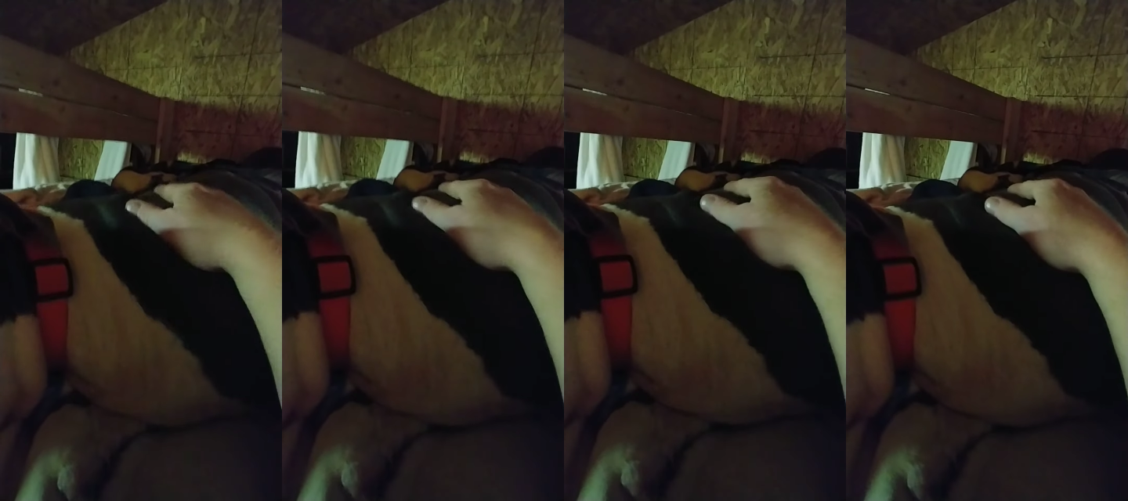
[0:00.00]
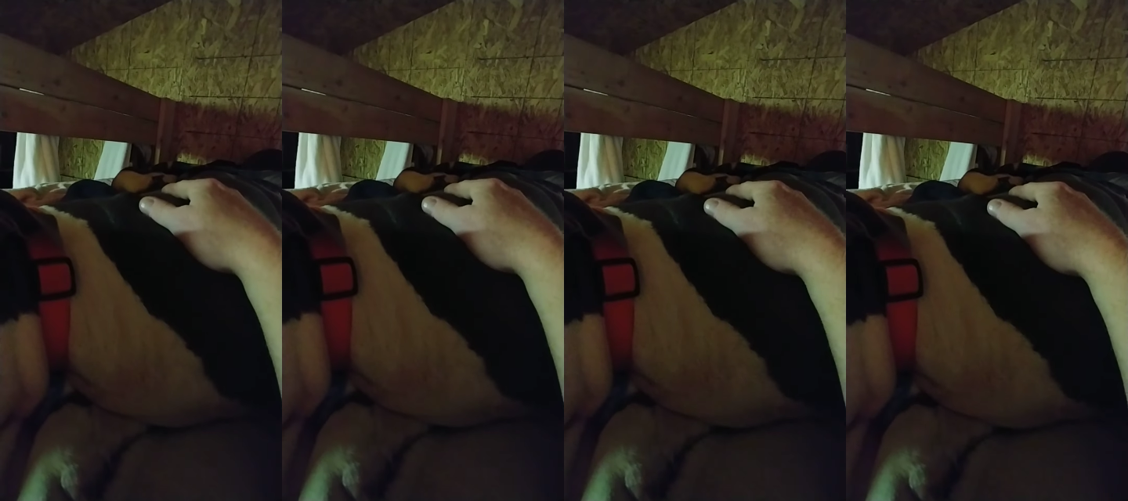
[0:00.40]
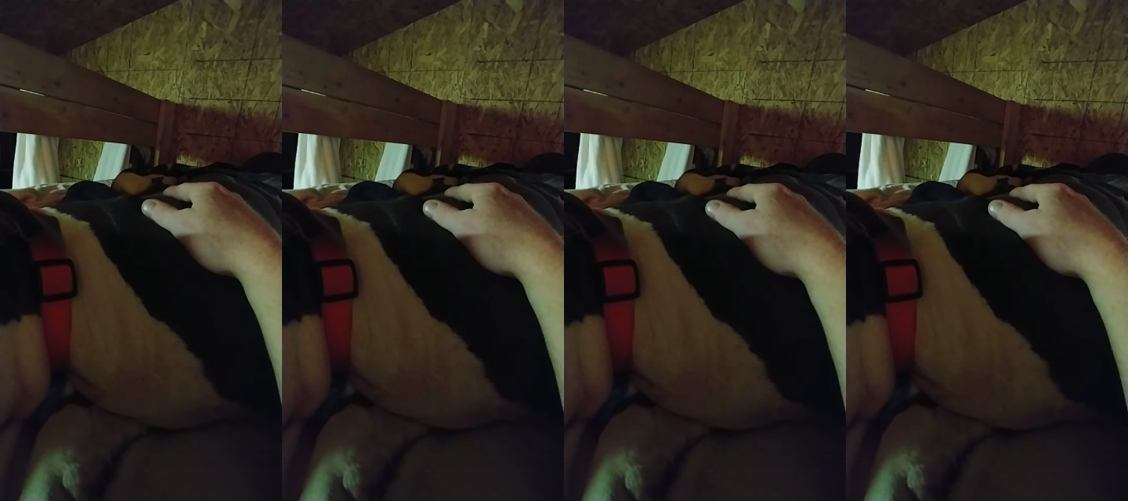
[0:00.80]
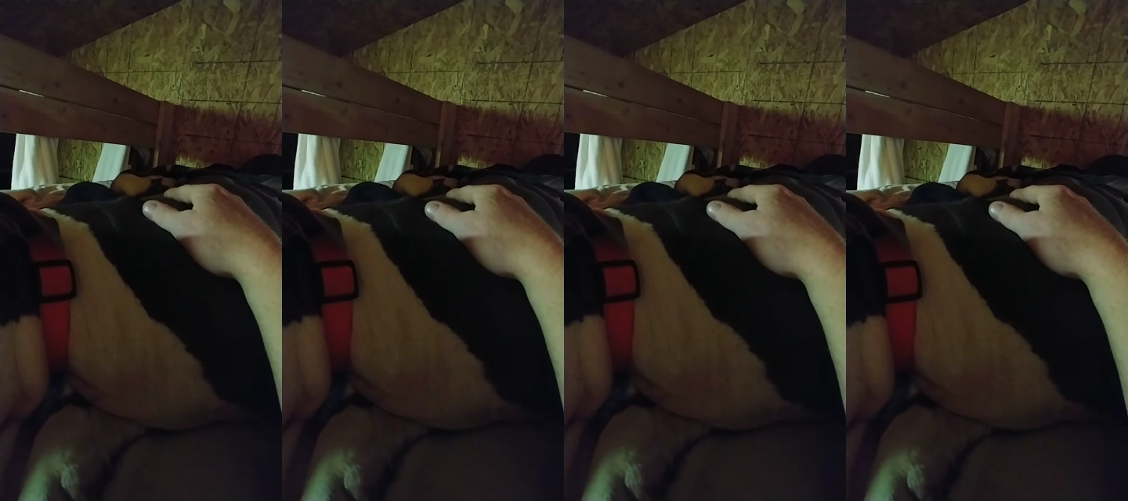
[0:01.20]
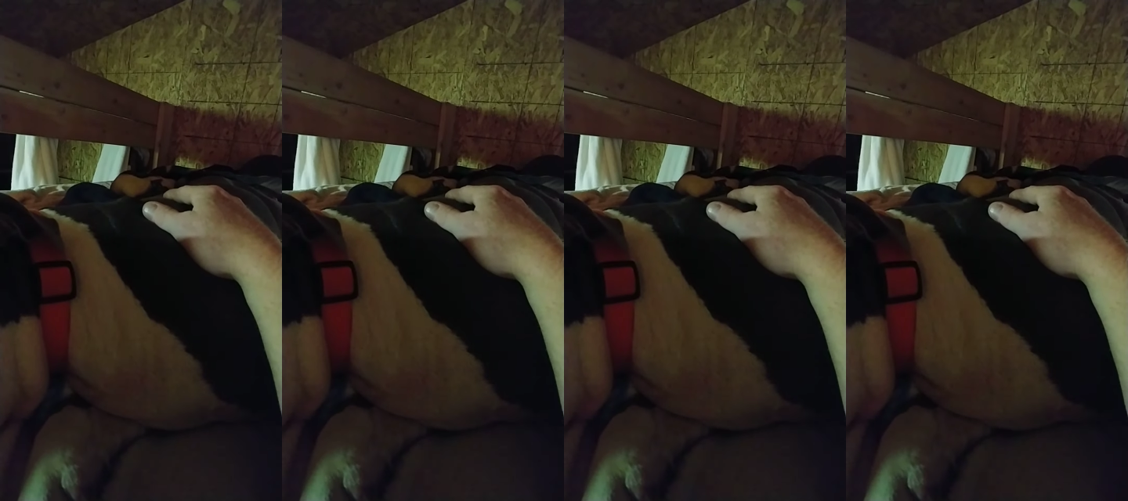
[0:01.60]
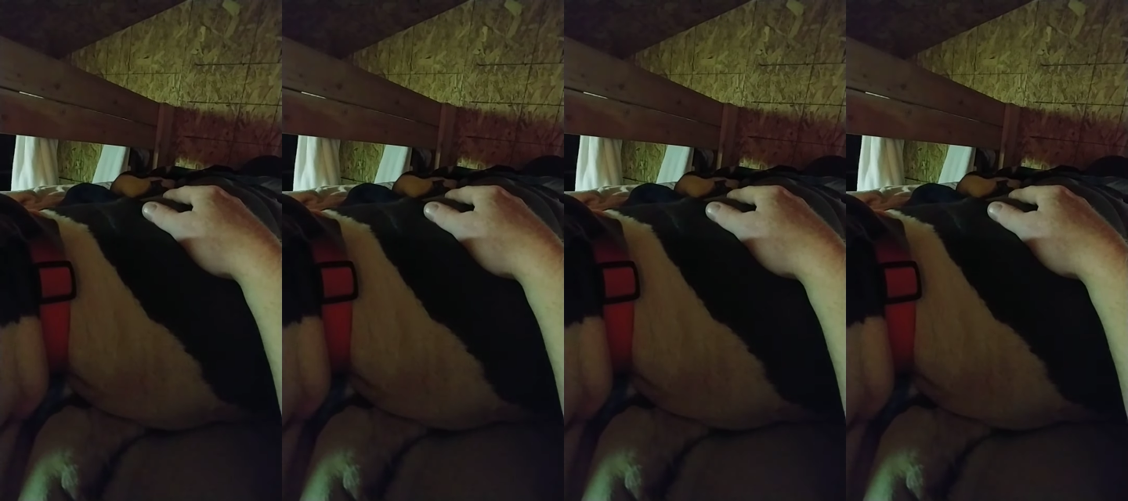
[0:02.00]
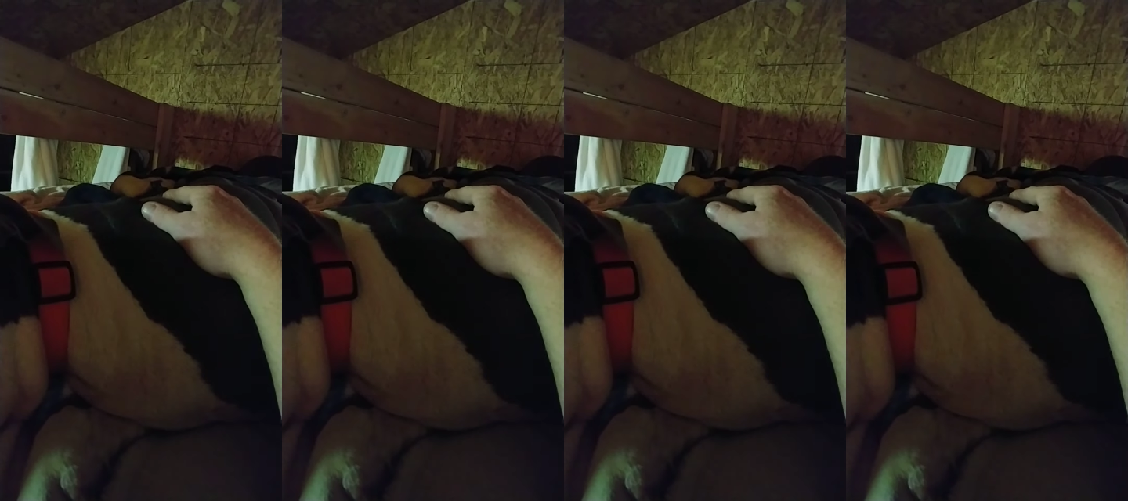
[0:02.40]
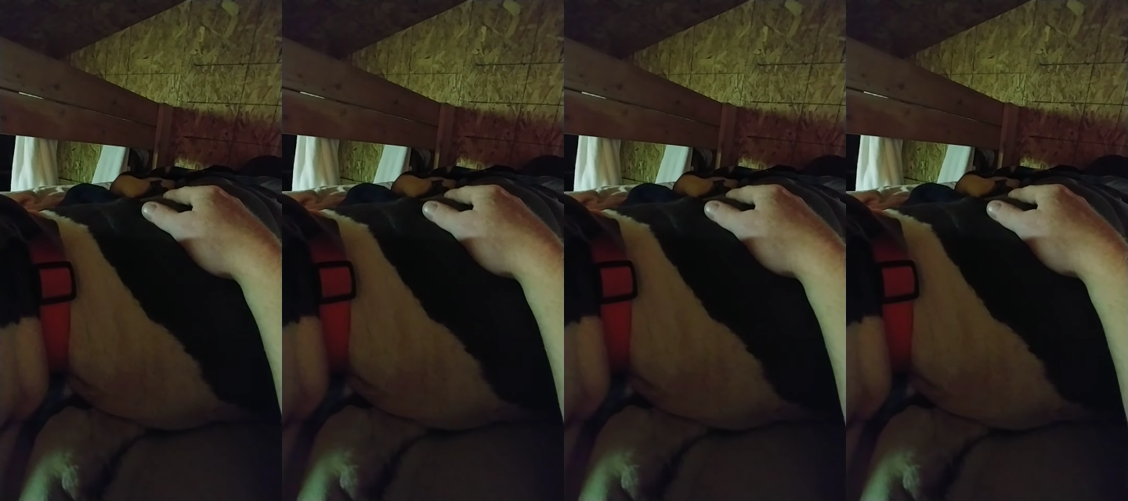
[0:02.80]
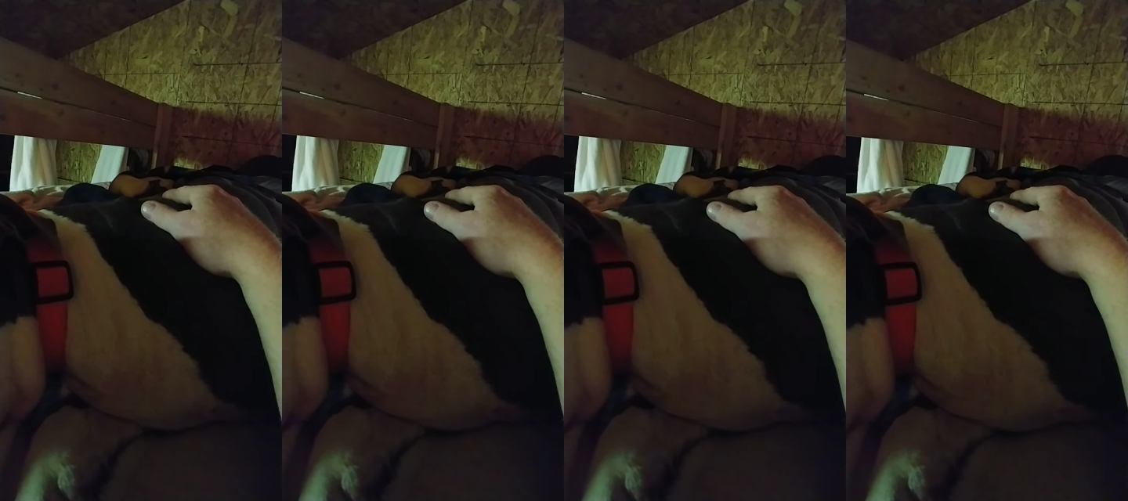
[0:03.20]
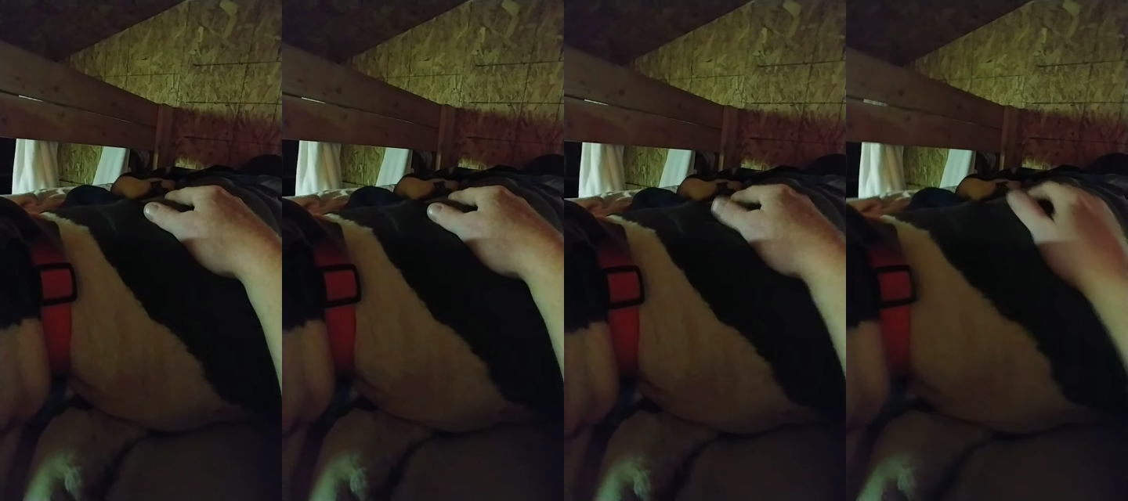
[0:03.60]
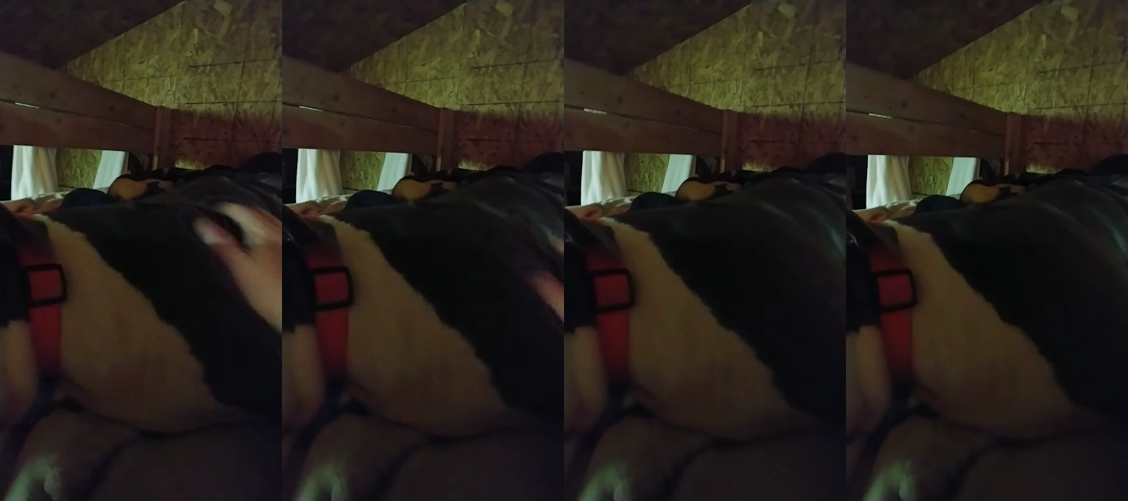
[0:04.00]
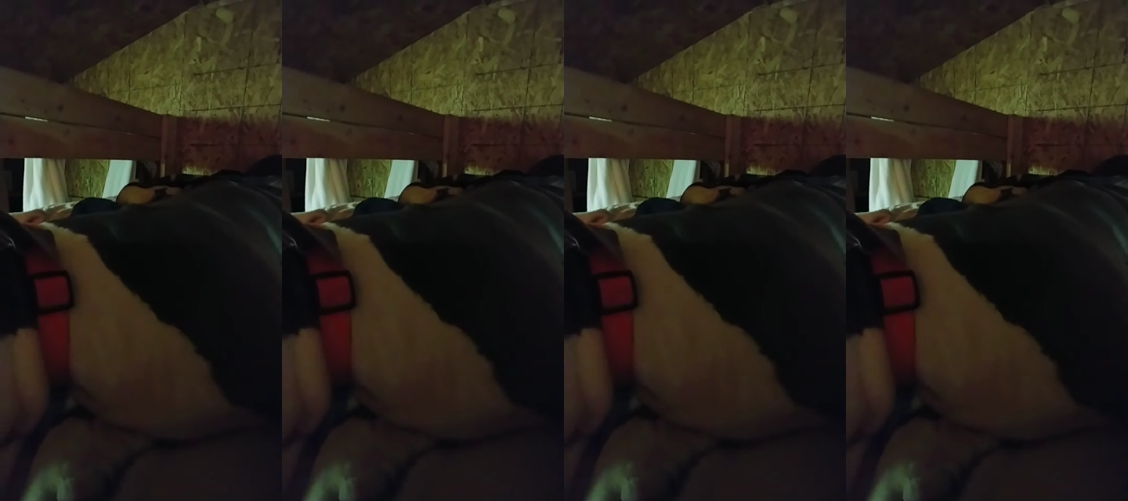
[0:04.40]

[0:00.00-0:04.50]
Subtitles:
[unreadable: no face in view]